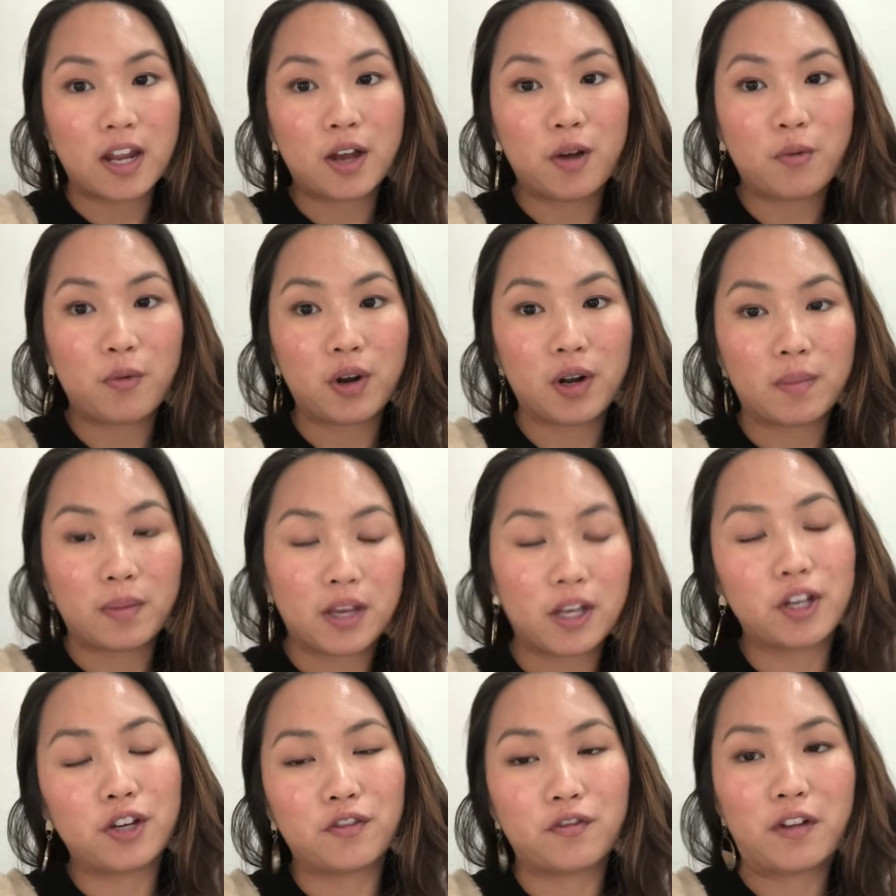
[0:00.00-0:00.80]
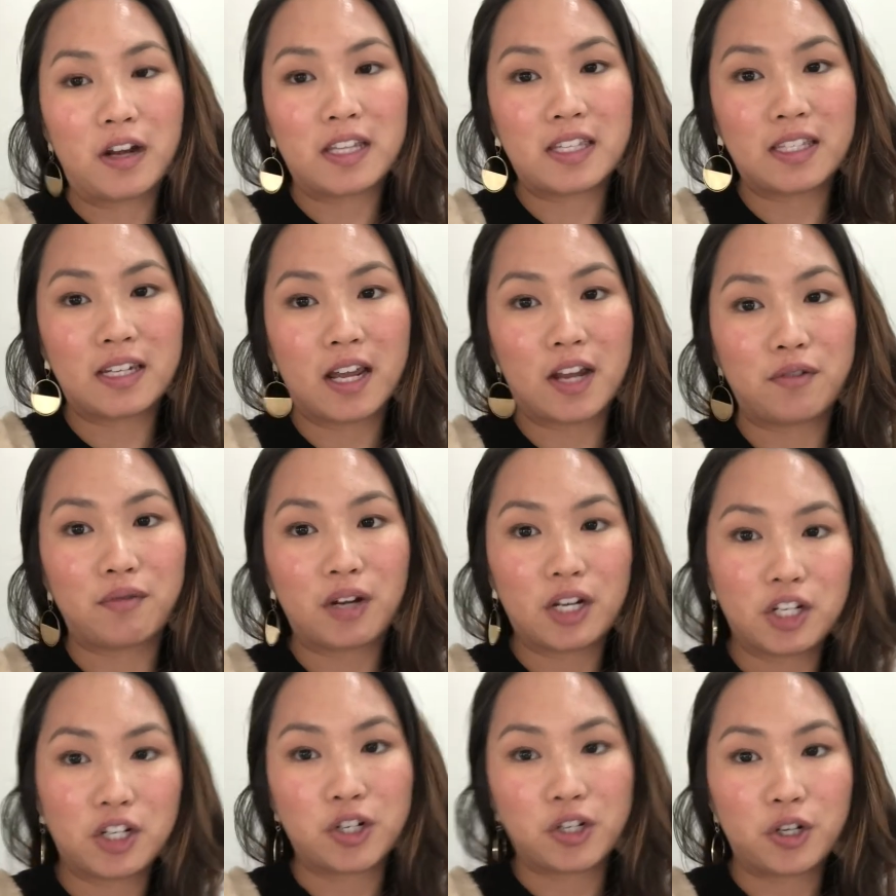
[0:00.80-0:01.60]
one of my good friends and I,
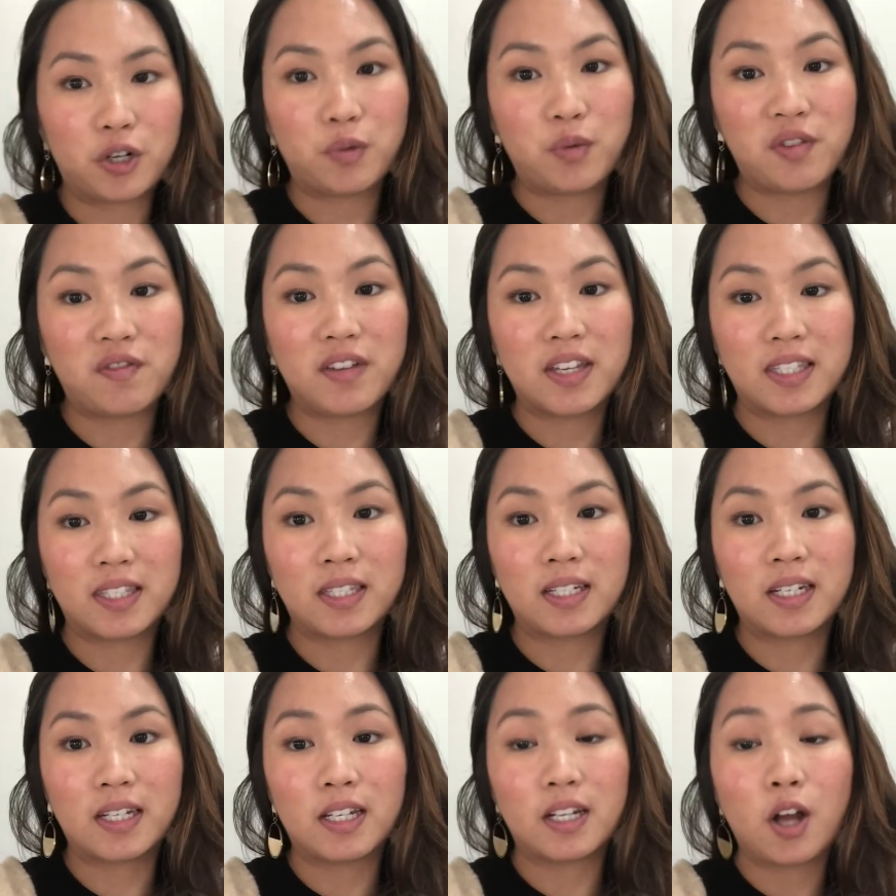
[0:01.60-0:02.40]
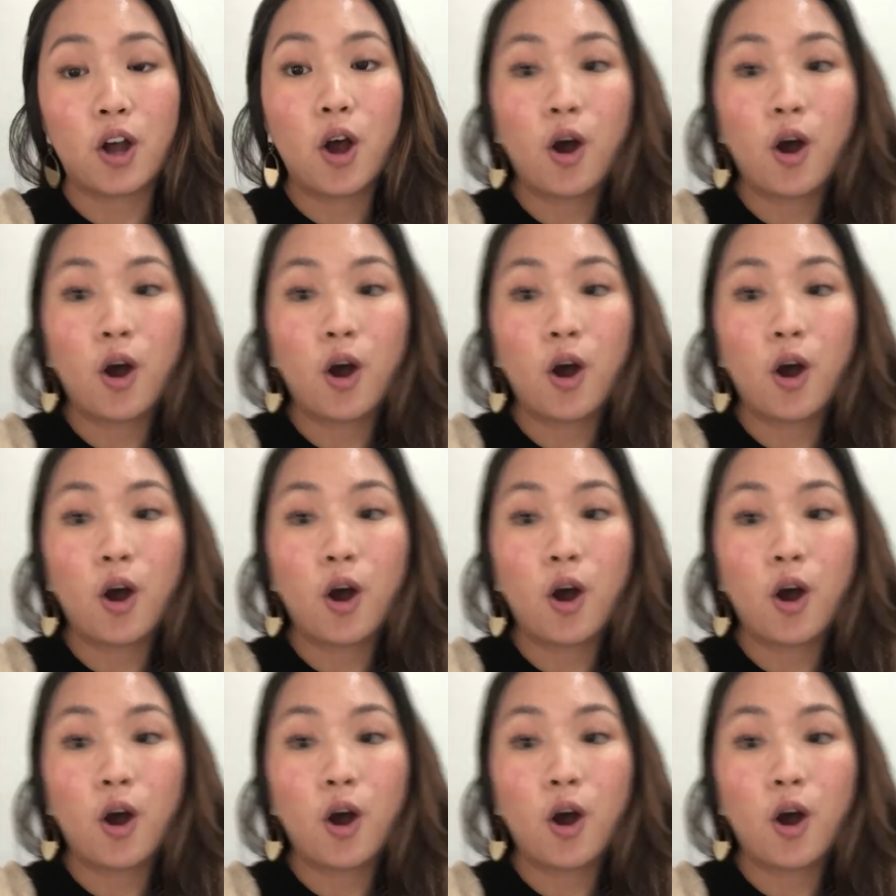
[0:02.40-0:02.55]
Rachel, we visited